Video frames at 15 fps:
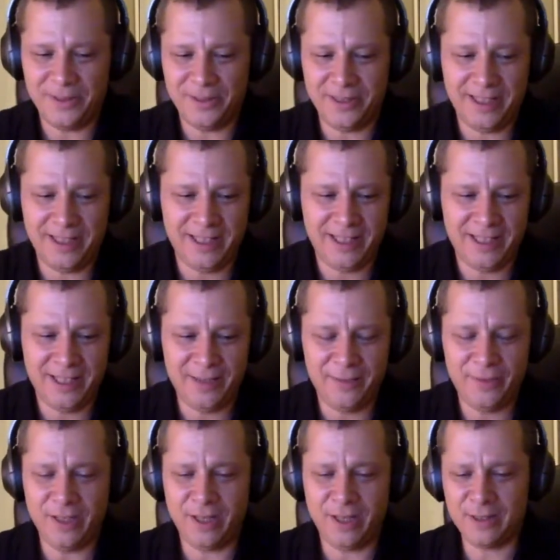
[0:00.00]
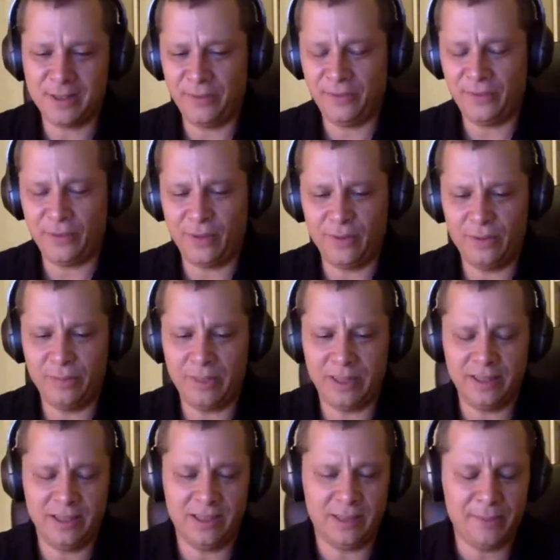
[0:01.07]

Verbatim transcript: a philosophy for everybody.